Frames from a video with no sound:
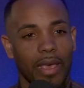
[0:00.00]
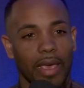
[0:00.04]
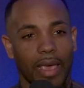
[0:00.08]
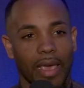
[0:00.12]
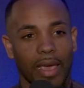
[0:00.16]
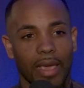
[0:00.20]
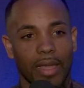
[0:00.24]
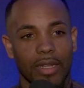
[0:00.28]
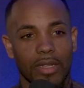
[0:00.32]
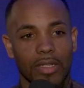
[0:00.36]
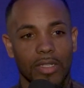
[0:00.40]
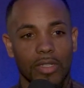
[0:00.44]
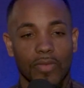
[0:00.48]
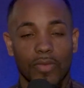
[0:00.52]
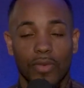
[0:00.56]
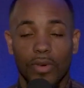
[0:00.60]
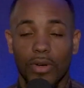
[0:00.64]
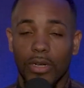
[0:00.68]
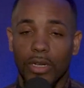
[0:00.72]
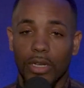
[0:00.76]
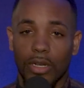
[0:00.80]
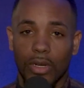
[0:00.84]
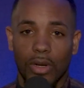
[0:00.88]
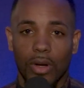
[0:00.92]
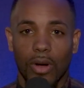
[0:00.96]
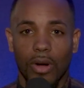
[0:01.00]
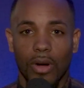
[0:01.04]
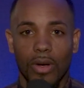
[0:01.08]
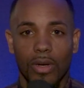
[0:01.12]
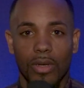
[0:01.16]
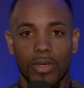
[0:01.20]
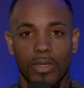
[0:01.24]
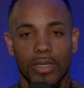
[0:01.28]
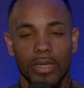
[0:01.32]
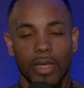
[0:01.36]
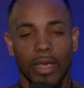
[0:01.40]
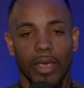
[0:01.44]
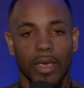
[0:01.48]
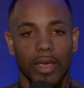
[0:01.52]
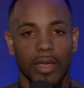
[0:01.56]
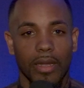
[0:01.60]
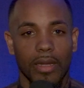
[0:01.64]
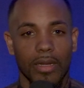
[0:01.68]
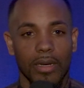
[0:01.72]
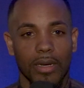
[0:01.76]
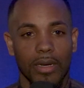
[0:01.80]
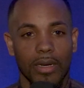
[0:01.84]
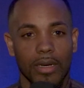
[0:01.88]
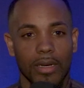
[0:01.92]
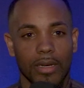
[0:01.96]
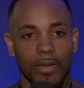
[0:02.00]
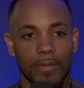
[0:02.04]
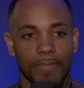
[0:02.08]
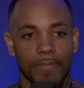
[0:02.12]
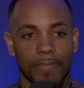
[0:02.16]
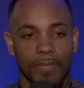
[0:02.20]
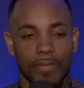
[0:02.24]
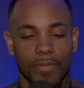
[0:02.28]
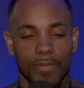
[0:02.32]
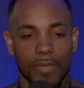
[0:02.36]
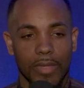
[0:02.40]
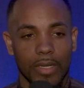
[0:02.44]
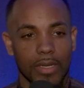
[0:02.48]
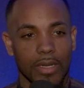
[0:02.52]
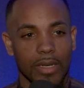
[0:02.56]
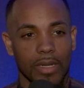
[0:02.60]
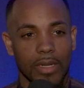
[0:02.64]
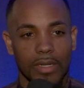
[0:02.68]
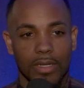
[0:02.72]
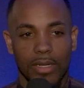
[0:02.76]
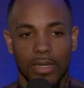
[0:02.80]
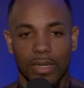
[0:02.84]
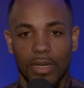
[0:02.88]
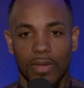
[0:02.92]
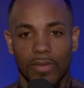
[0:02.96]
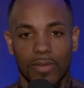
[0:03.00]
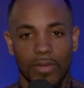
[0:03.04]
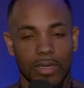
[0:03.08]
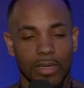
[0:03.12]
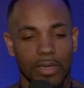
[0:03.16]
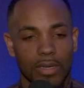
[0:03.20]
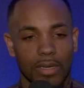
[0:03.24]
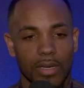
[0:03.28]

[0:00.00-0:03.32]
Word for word: and it's for a good cause, and uh, it's lovely.